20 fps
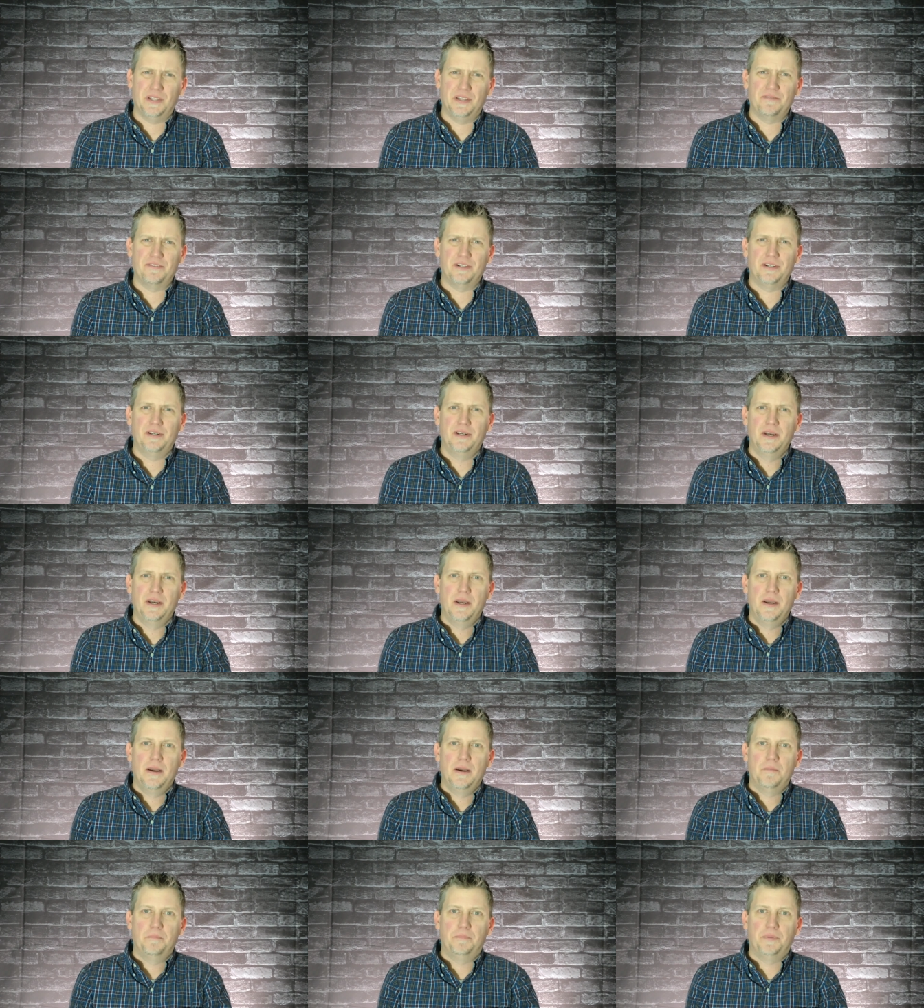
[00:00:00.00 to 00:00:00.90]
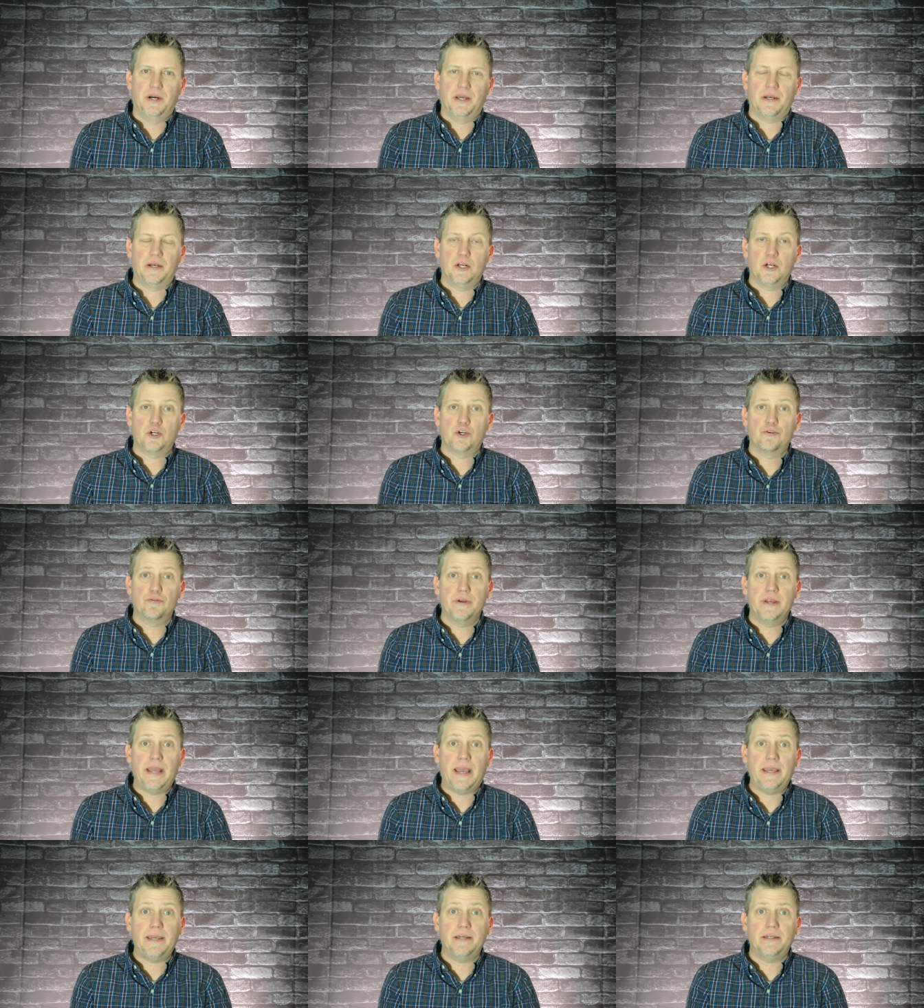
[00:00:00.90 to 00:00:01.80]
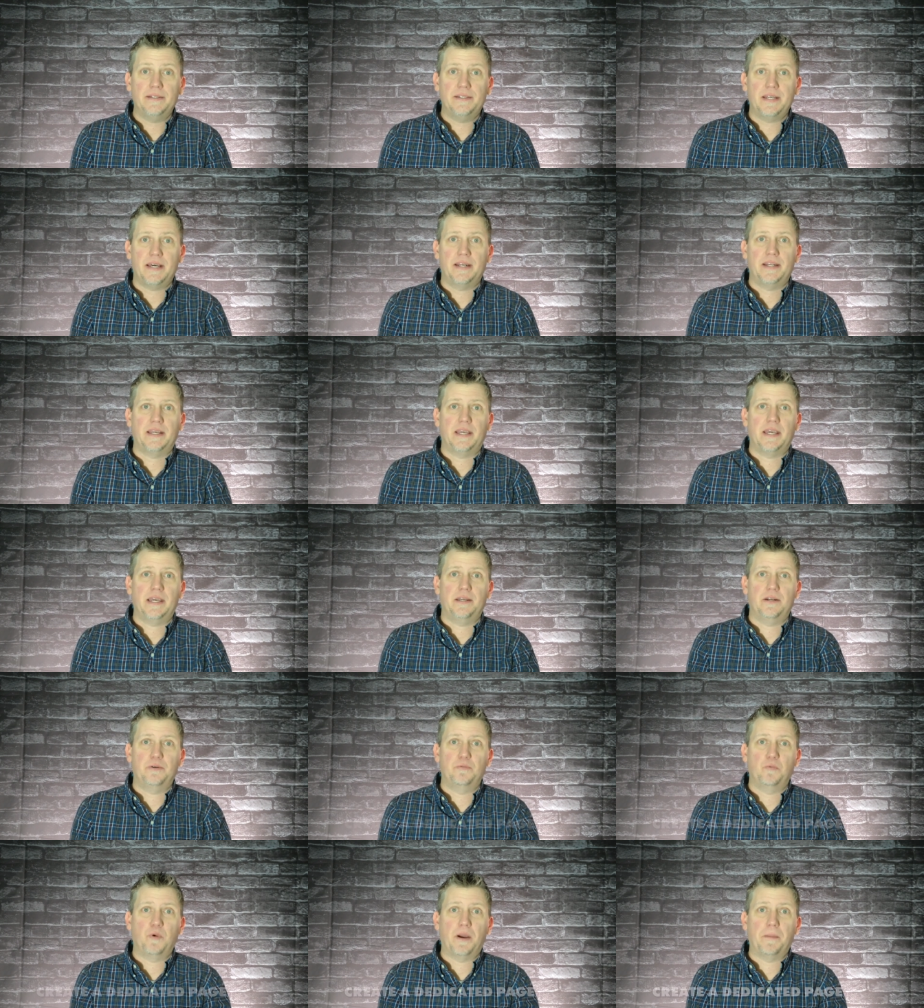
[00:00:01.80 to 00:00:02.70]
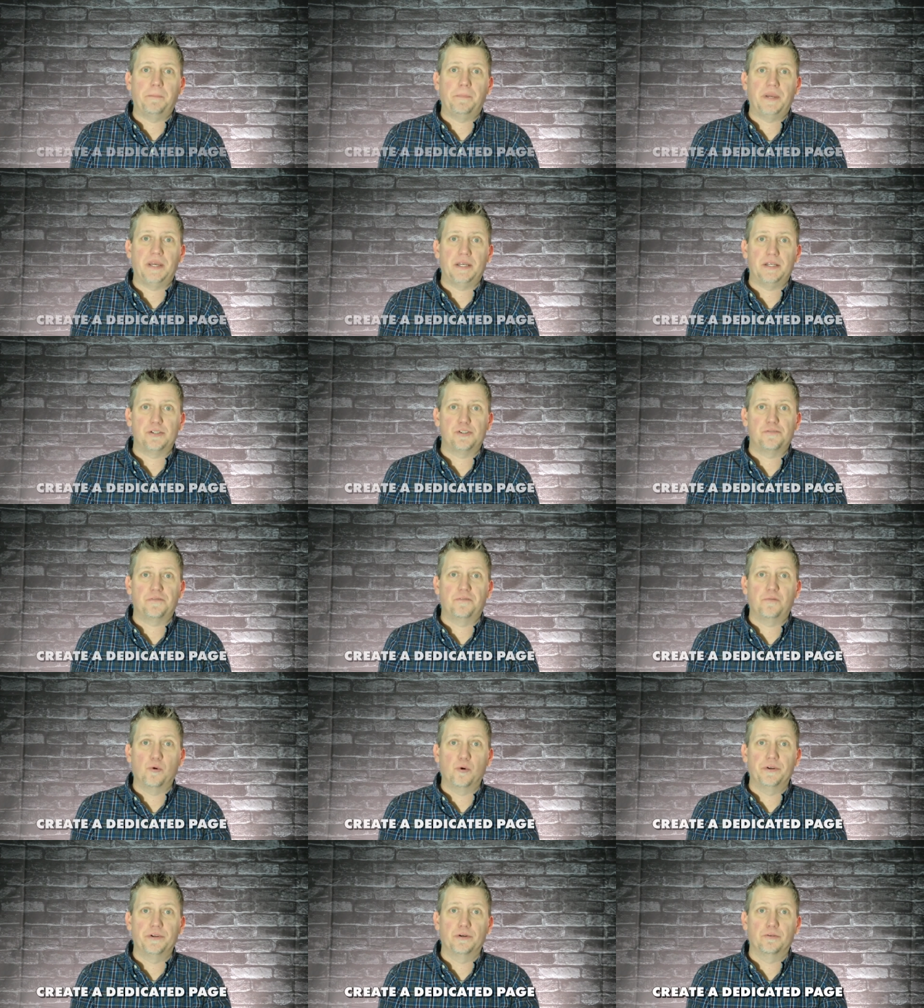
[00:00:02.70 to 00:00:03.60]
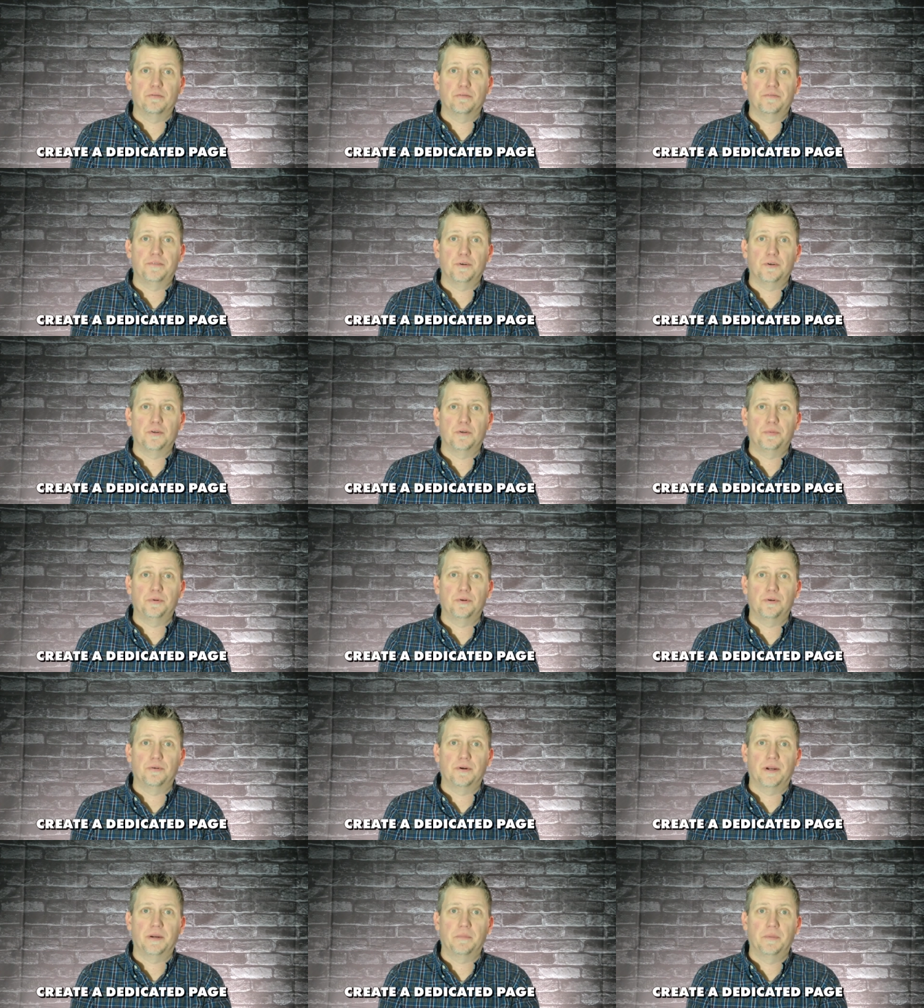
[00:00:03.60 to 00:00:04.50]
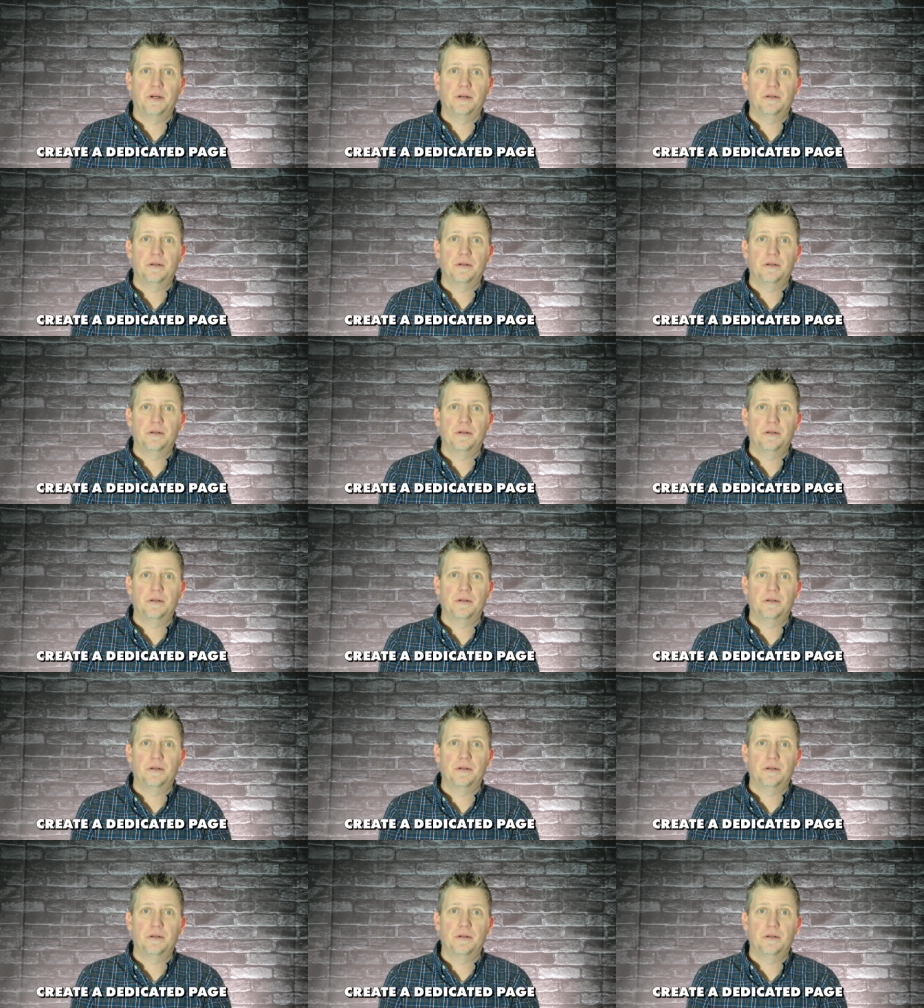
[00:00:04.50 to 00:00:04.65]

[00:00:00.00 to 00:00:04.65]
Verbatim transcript: even, but create a dedicated web page for your referral program.